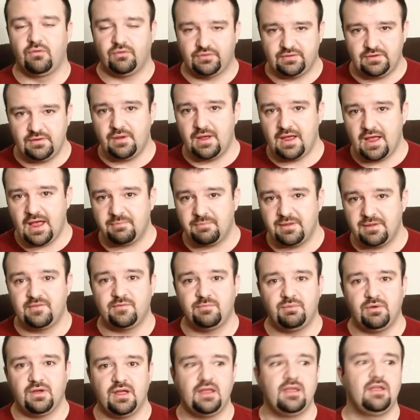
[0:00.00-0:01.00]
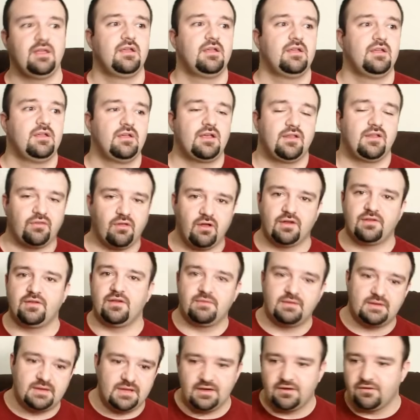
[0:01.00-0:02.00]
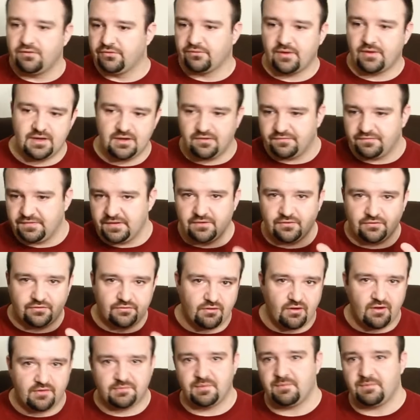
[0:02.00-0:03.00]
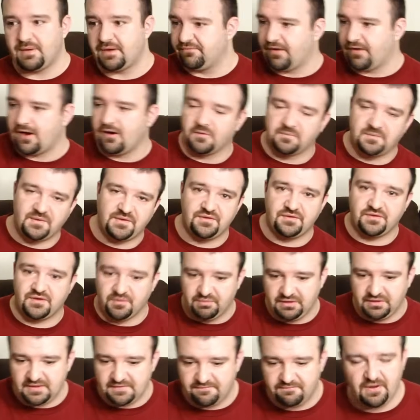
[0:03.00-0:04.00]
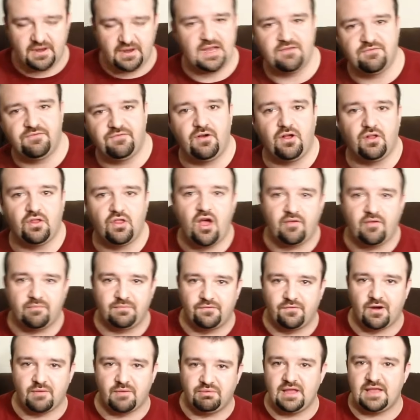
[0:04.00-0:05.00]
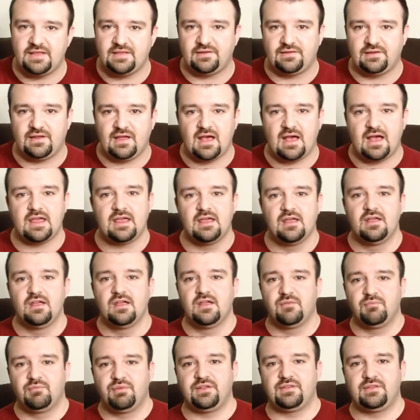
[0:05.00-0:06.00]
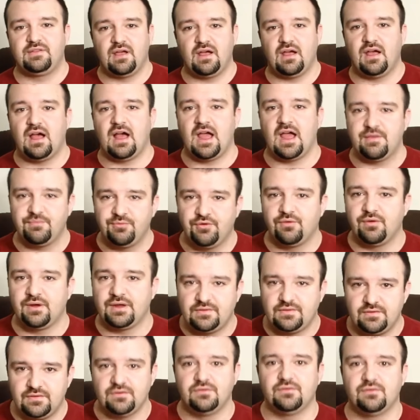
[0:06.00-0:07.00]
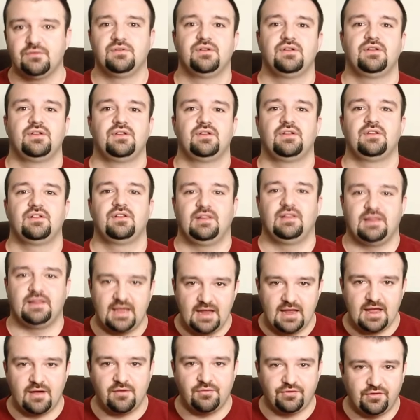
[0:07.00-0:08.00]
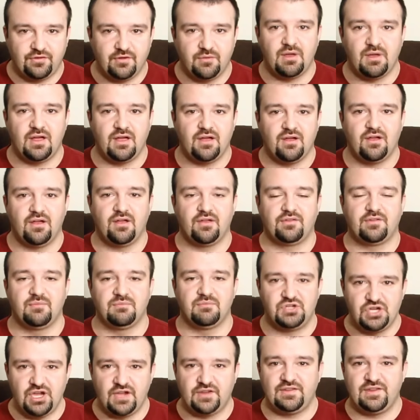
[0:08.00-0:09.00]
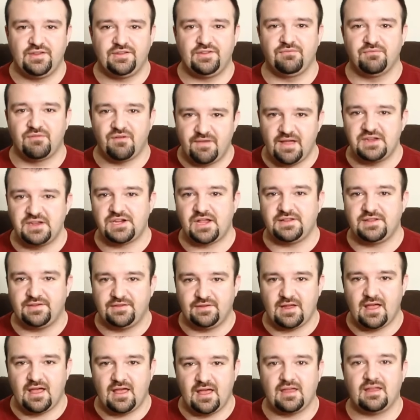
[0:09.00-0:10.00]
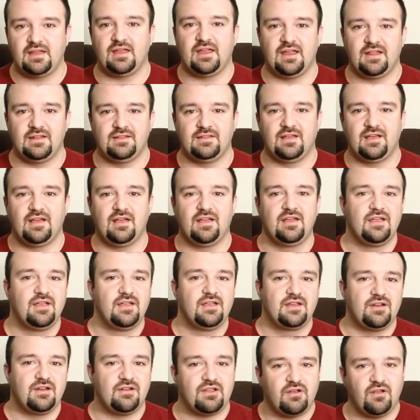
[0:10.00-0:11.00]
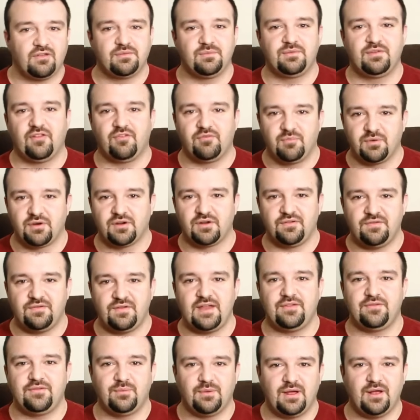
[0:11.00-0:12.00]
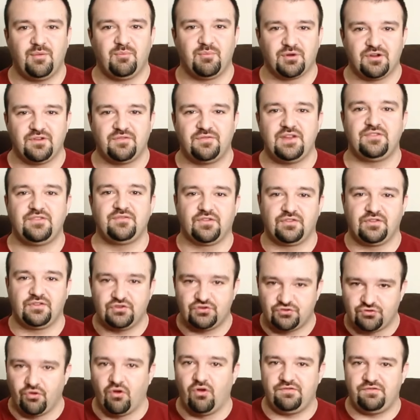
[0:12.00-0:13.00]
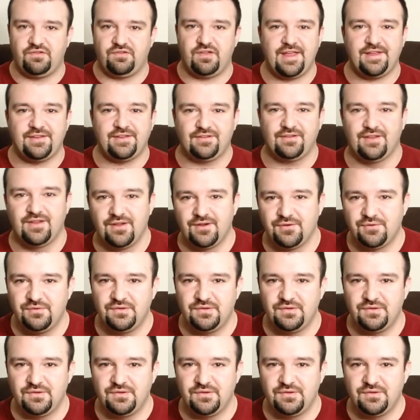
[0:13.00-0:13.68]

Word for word: We'll see what happens, but as long as everything goes right, you know, fingers crossed, but my right arm doesn't completely fucking fall off before I play this guy. But uh, I'm going to lay out some uh, some justice and revenge on this guy. And uh, you know, he calls himself Murderface. Well, Murderface versus Trollface.